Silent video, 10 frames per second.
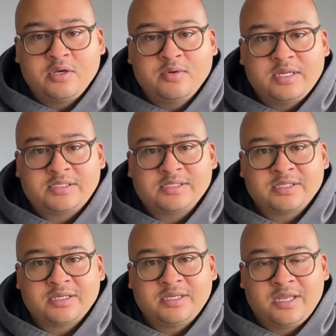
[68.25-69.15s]
You need
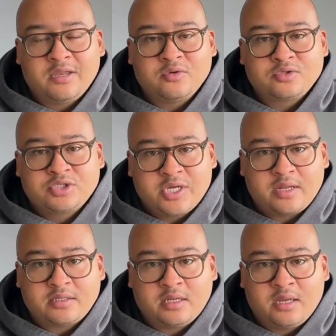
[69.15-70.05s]
to get your
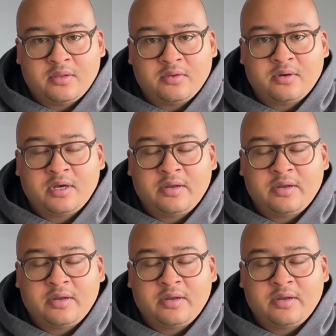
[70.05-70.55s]
shit together